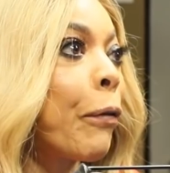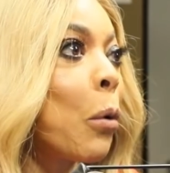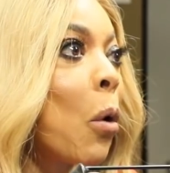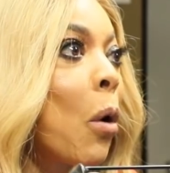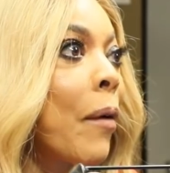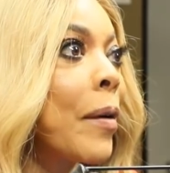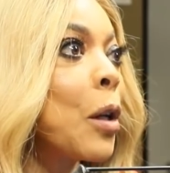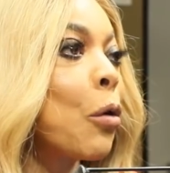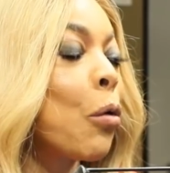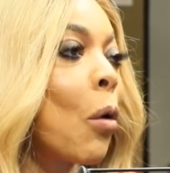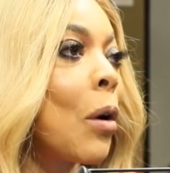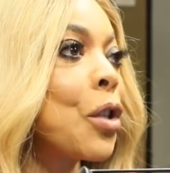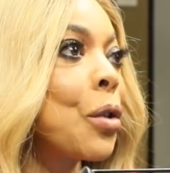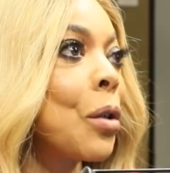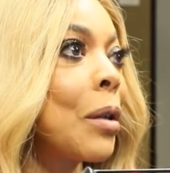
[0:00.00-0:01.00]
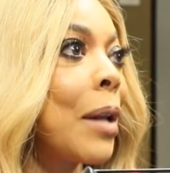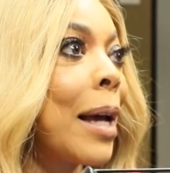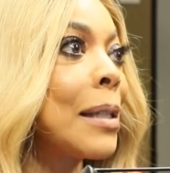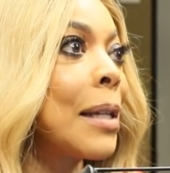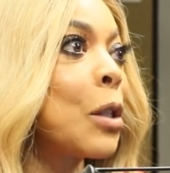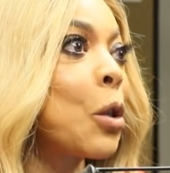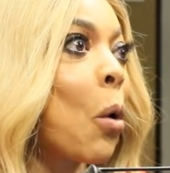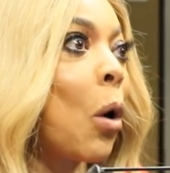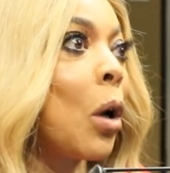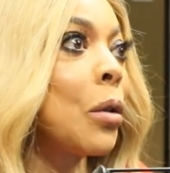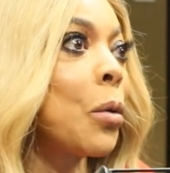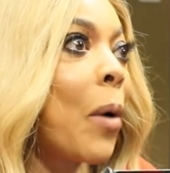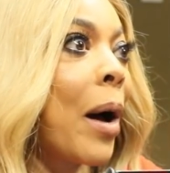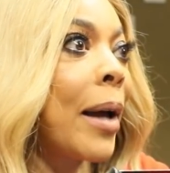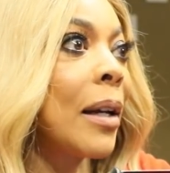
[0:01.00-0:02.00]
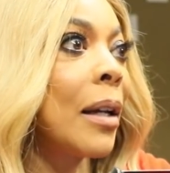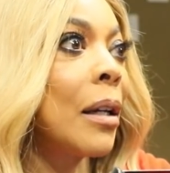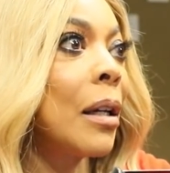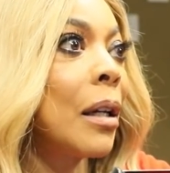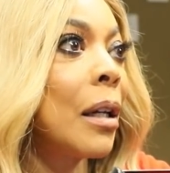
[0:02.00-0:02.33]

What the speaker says: floor and you cross your legs, it's called what?